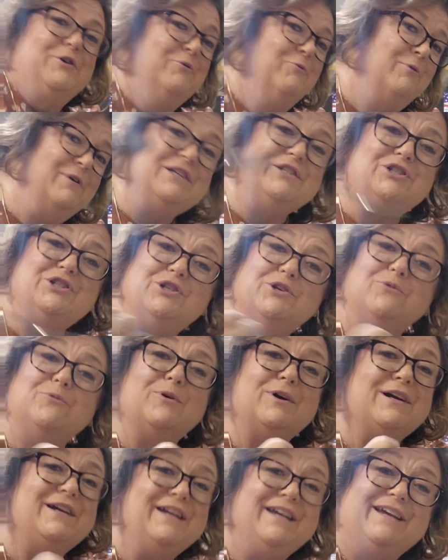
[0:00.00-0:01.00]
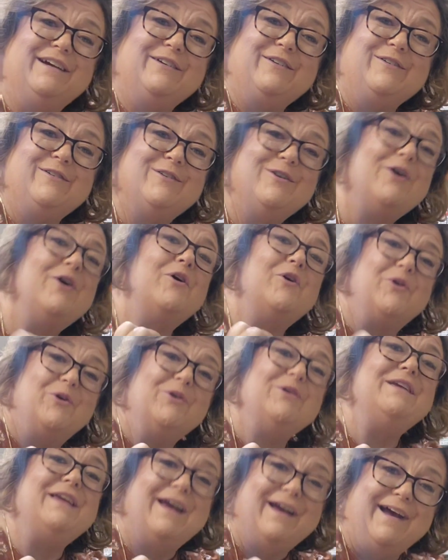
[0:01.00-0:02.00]
going to wish you were here.
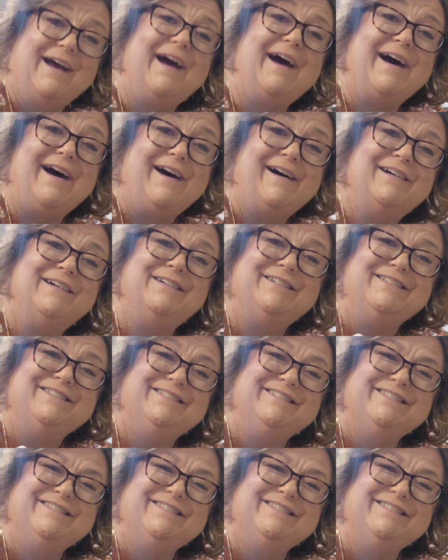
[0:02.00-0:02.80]
Oh yeah.